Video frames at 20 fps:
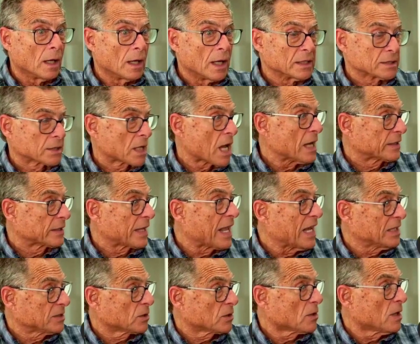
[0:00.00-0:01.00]
has God
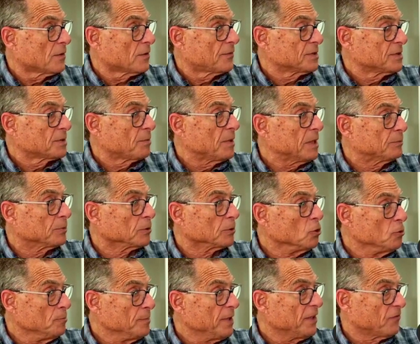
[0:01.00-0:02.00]
cast off his people
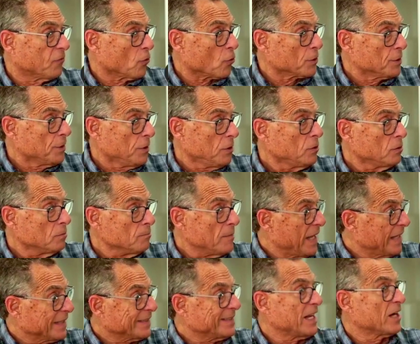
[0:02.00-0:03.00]
whom he foreknew? May
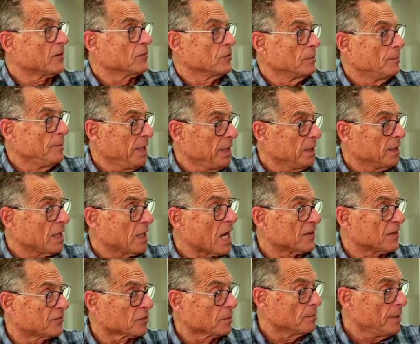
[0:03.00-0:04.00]
it never be. God
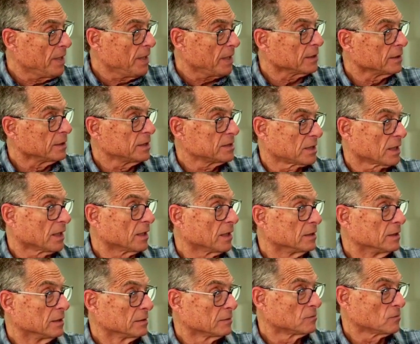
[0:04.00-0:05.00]
forbid, he said.
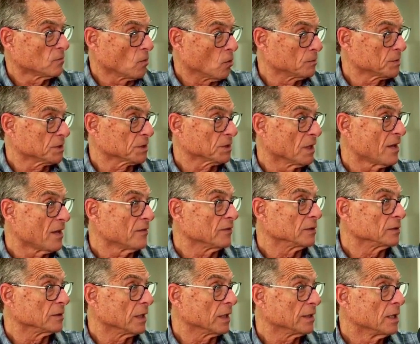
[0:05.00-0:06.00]
Romans 11,
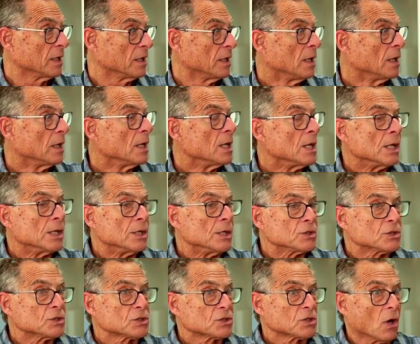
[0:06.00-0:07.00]
right?
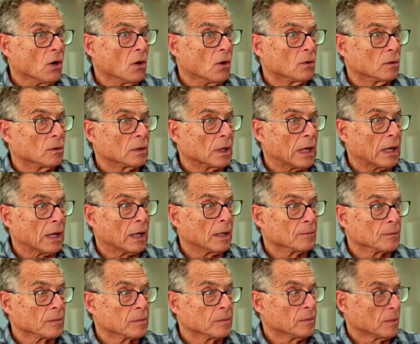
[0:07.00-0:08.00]
So
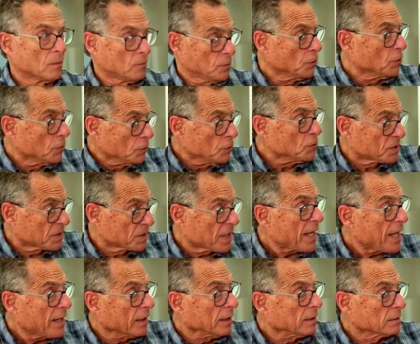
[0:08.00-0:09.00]
you
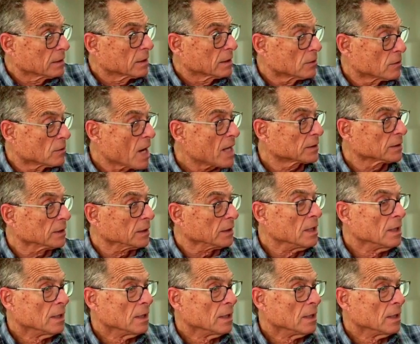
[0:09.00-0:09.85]
said it correctly.